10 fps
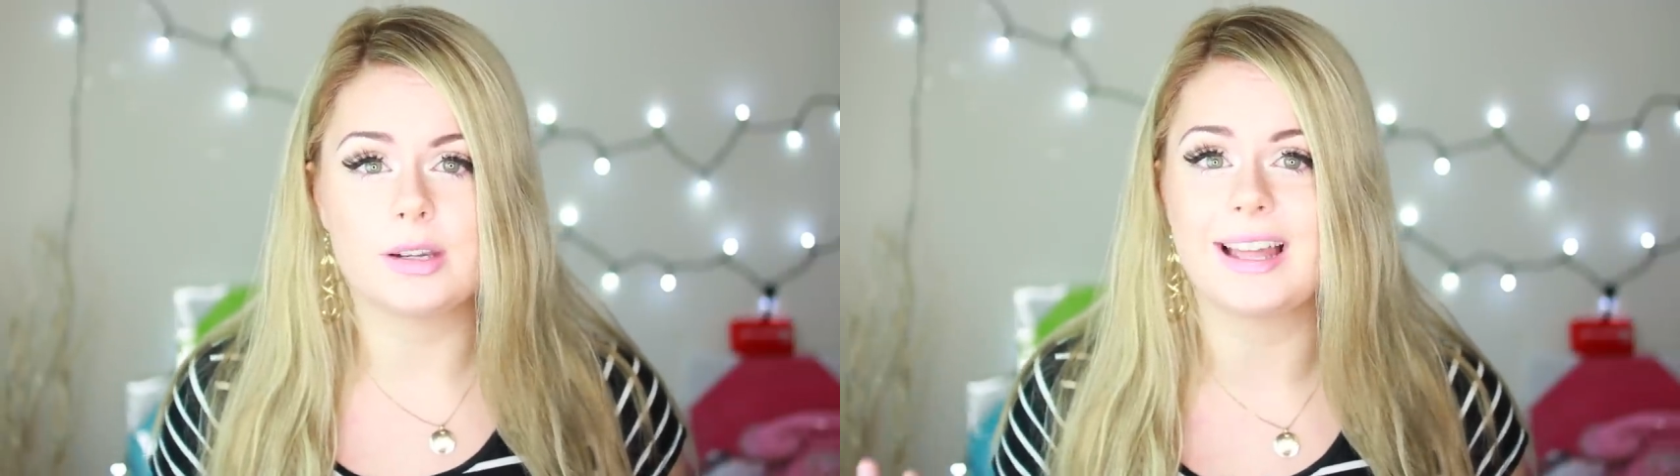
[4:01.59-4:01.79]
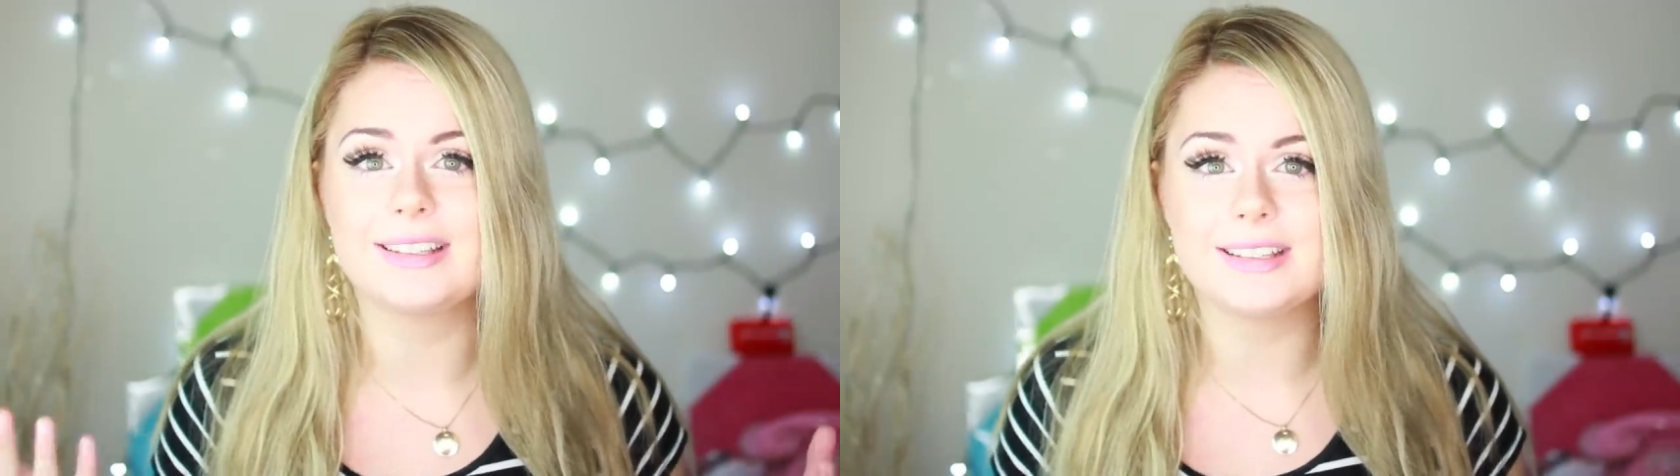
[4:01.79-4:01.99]

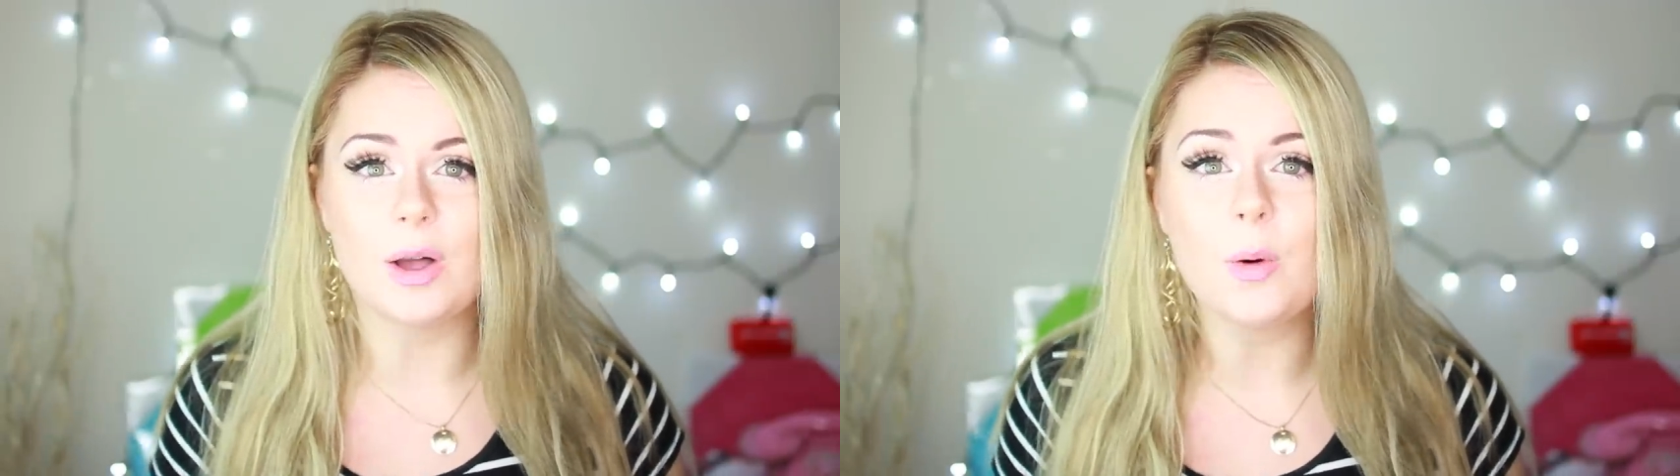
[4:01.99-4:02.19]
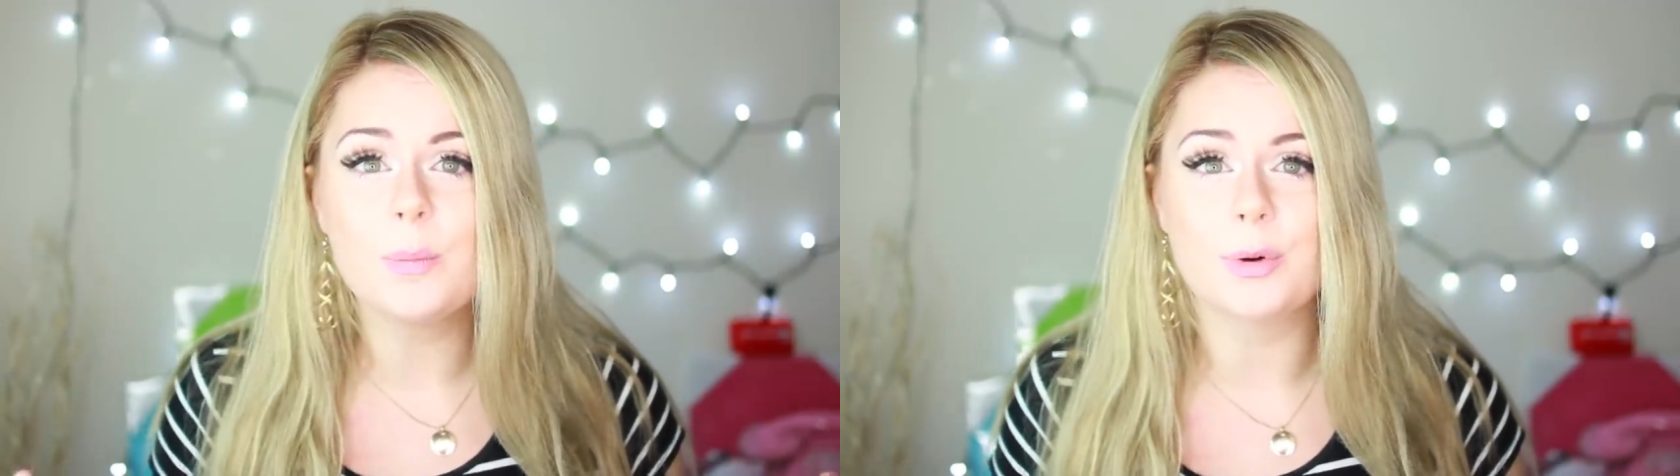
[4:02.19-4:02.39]
That's
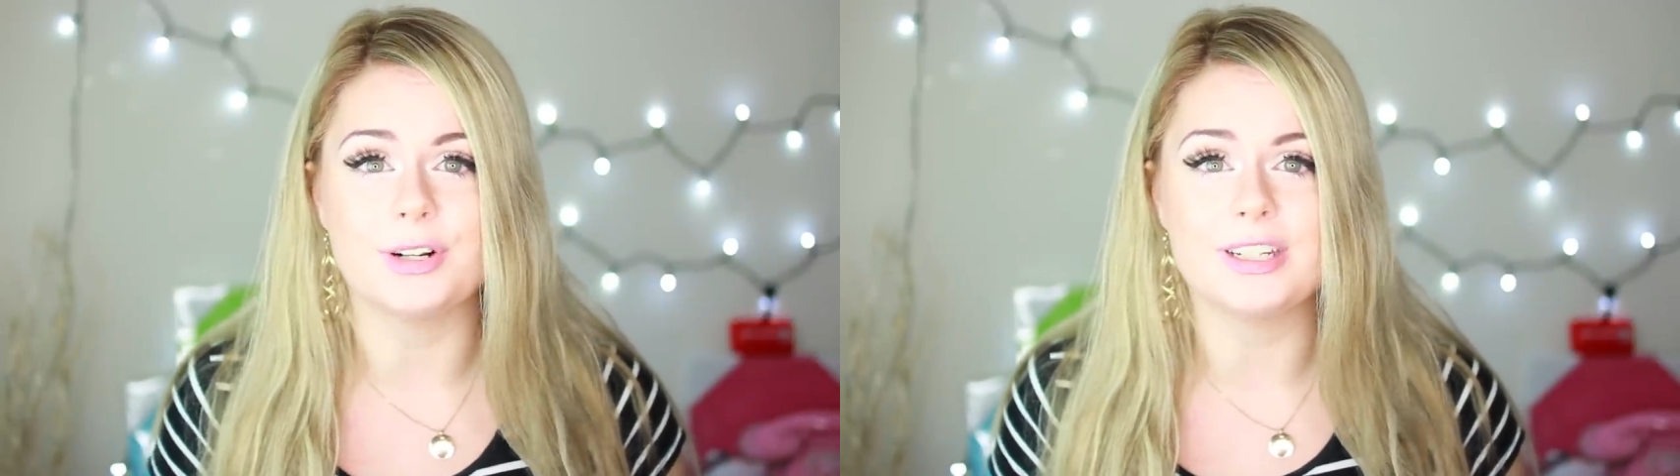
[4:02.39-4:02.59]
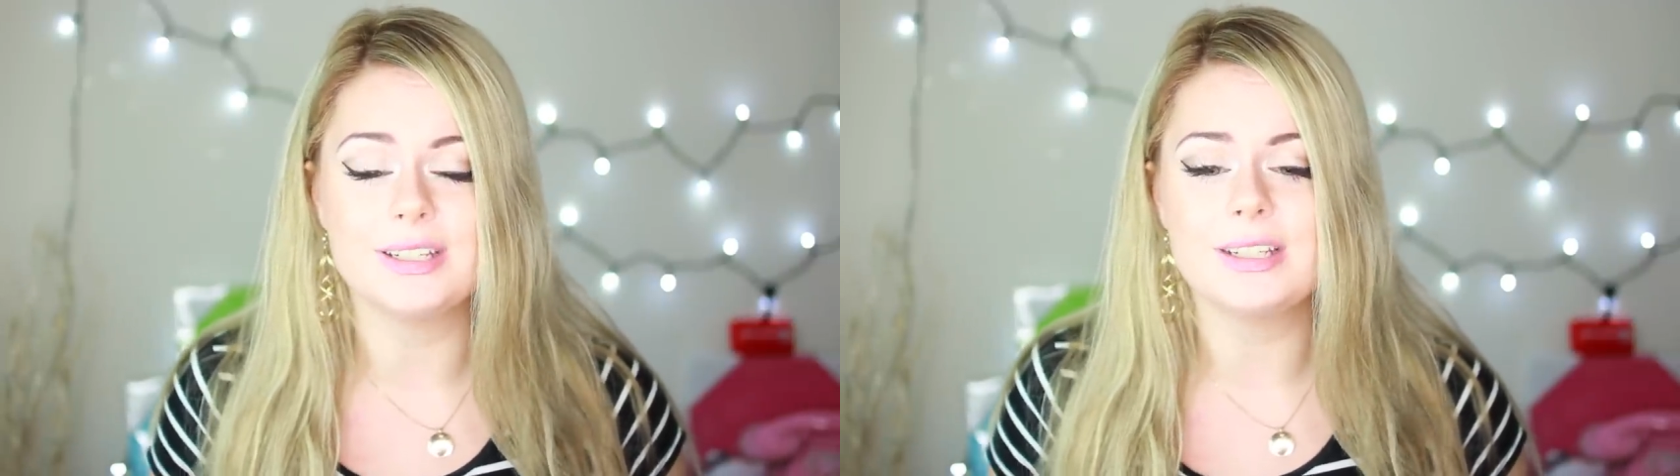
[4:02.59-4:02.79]
so
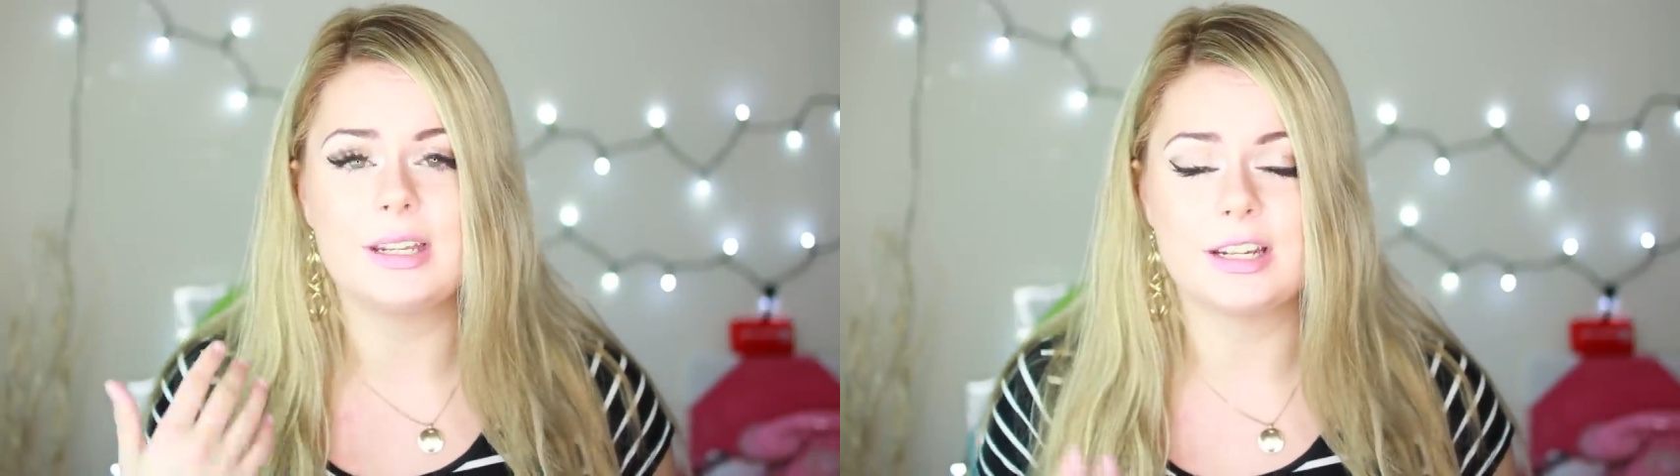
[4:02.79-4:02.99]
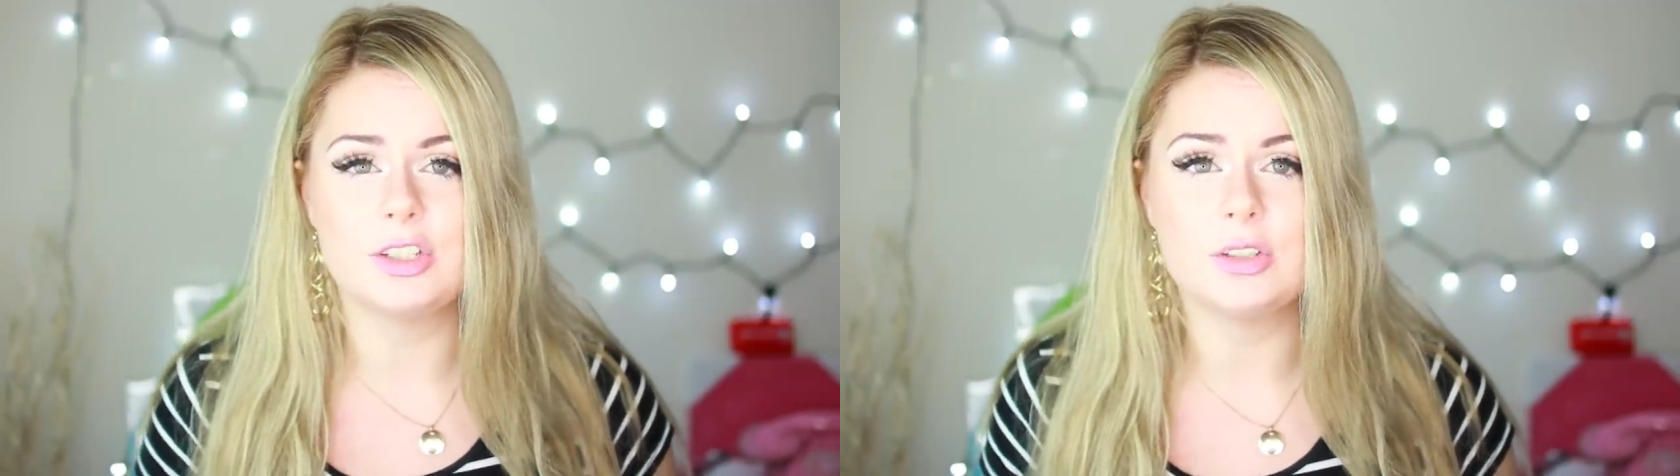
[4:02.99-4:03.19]
important,
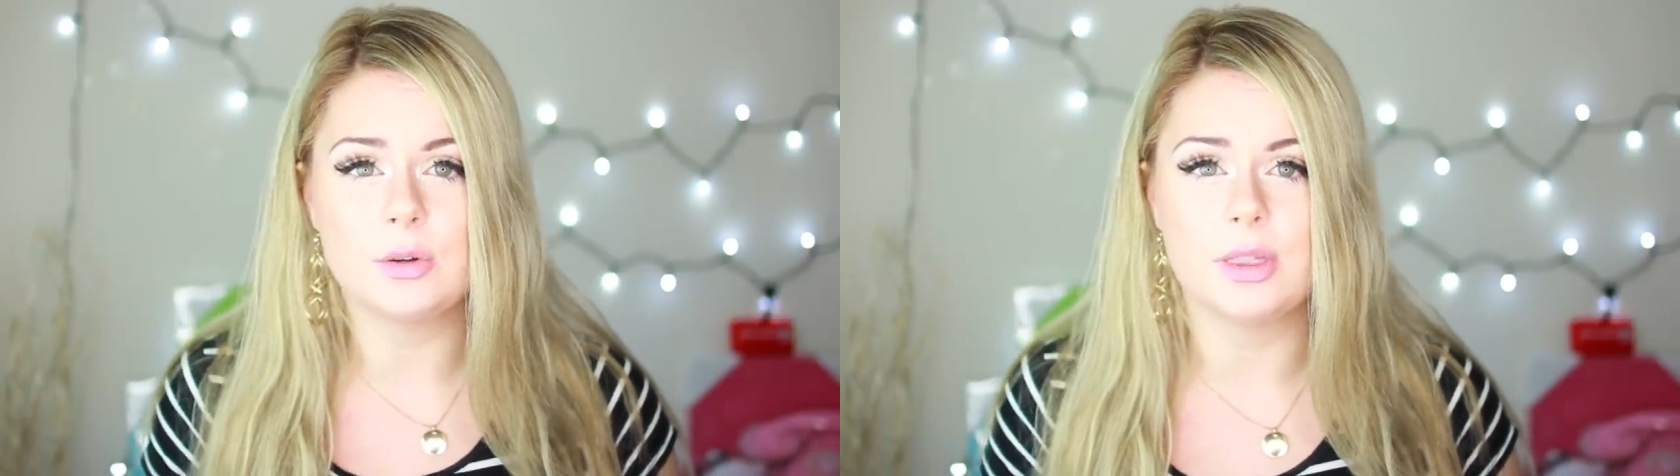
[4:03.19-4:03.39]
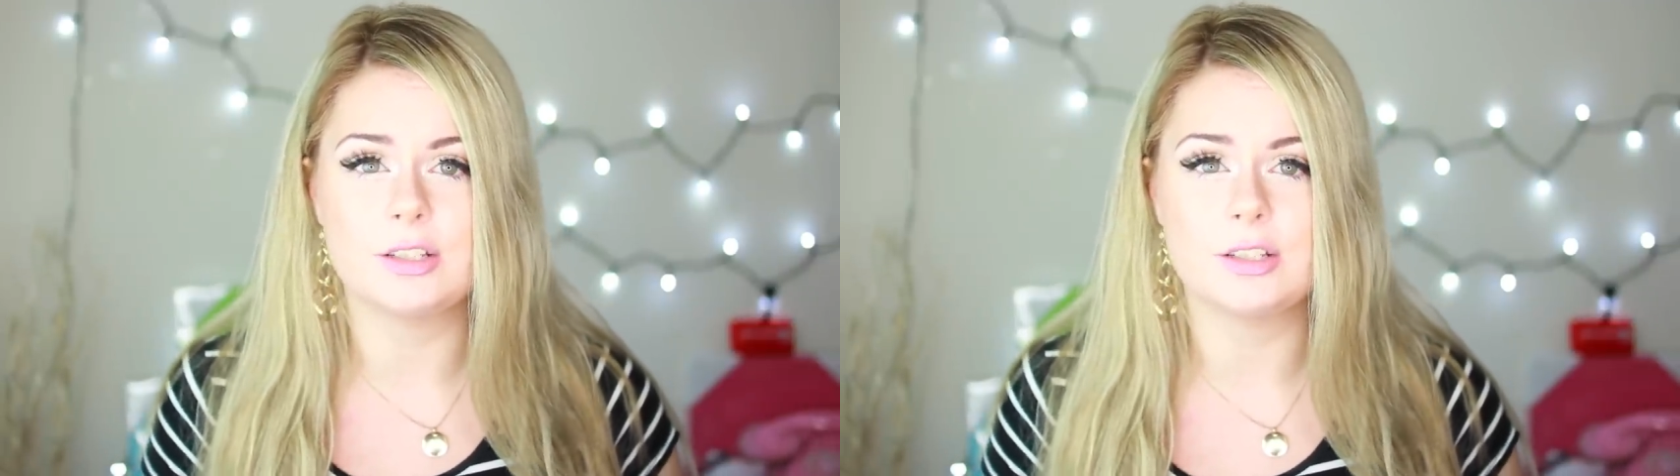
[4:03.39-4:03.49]
that you know